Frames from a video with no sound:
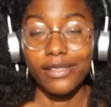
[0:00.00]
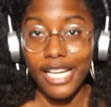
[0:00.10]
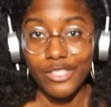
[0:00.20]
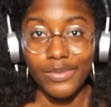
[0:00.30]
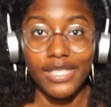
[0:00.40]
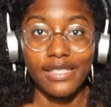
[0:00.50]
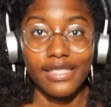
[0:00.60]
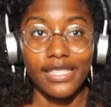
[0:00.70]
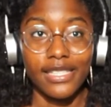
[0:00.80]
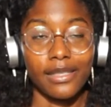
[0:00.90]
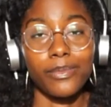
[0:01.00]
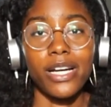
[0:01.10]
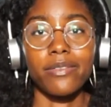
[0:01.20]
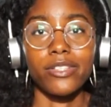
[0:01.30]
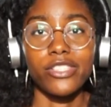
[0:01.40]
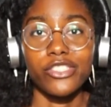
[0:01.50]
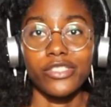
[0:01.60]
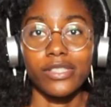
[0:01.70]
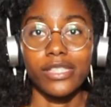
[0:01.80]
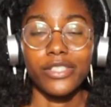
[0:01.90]
Nashville, Tennessee. It's a private
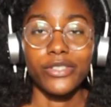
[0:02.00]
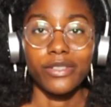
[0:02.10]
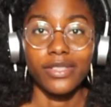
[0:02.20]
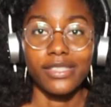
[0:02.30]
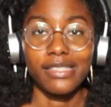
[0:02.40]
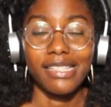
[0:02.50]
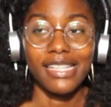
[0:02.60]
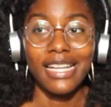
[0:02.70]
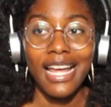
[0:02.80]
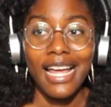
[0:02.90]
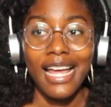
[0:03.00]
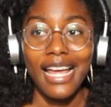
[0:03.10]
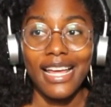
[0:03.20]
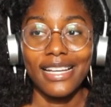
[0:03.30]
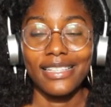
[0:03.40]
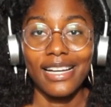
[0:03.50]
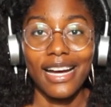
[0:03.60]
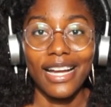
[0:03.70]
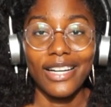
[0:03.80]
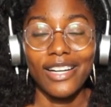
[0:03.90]
Christian university, and I